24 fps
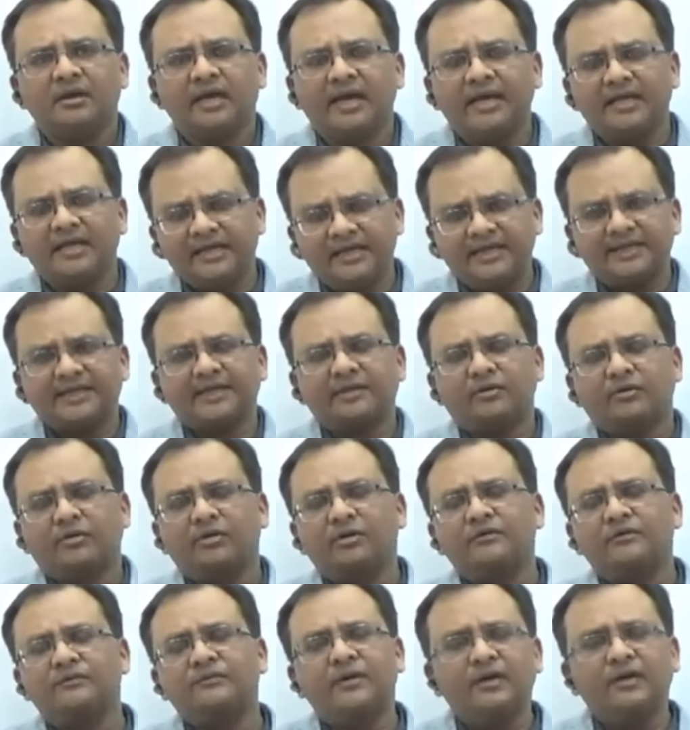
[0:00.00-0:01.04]
and later
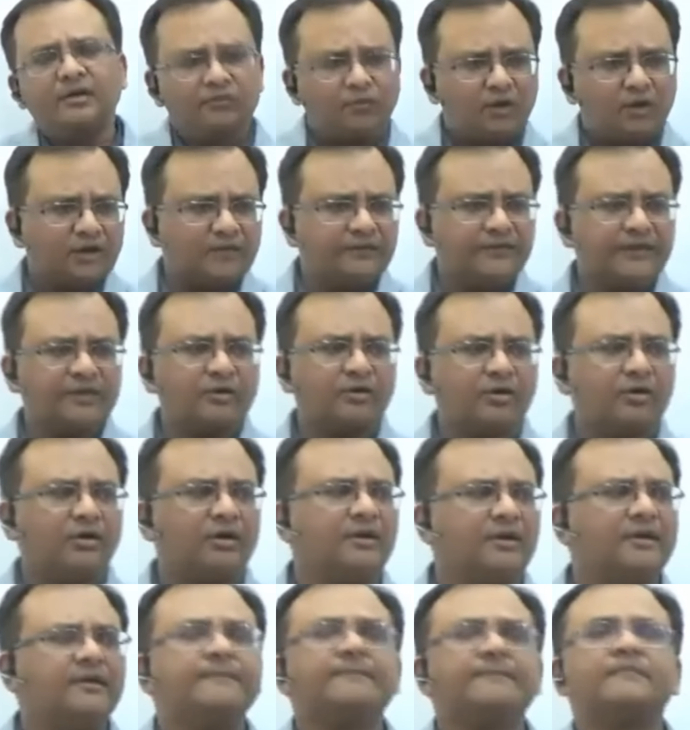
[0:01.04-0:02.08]
on what we
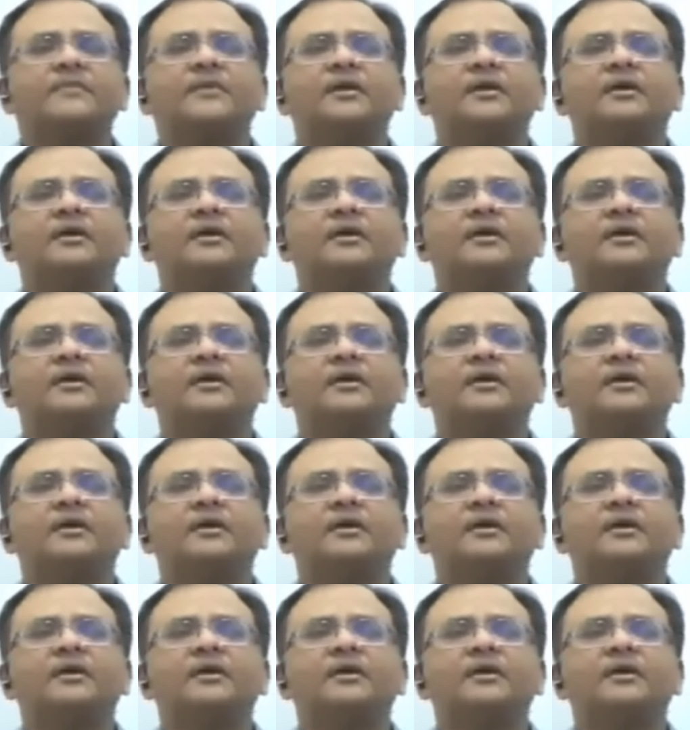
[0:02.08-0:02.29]
call